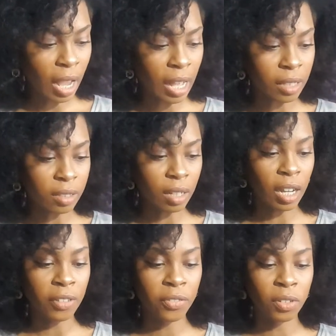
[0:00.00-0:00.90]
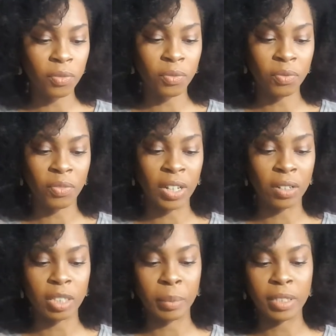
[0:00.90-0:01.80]
and I thought they
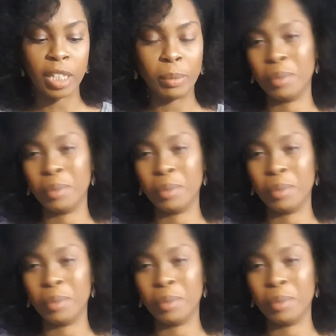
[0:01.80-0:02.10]
looked a bit cheap